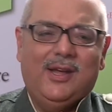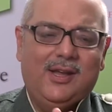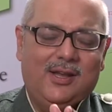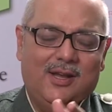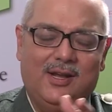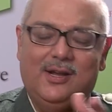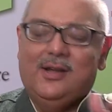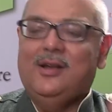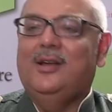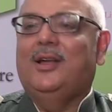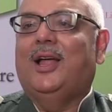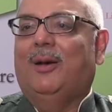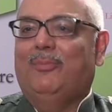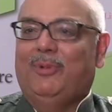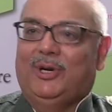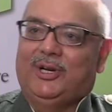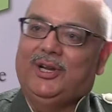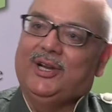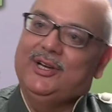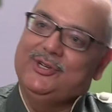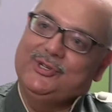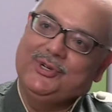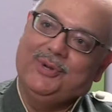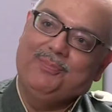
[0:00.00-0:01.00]
little
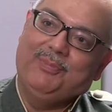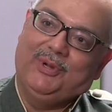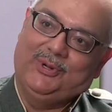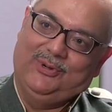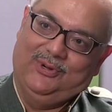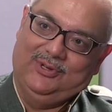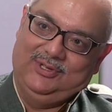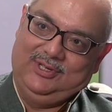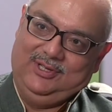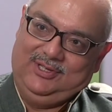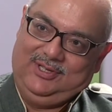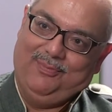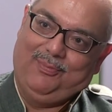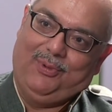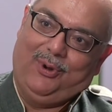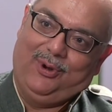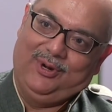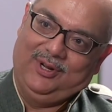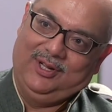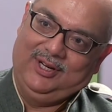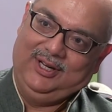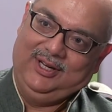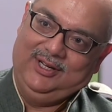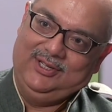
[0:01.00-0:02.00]
habitation because it's the
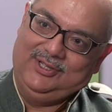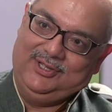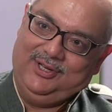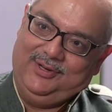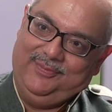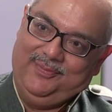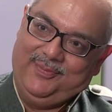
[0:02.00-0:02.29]
border region.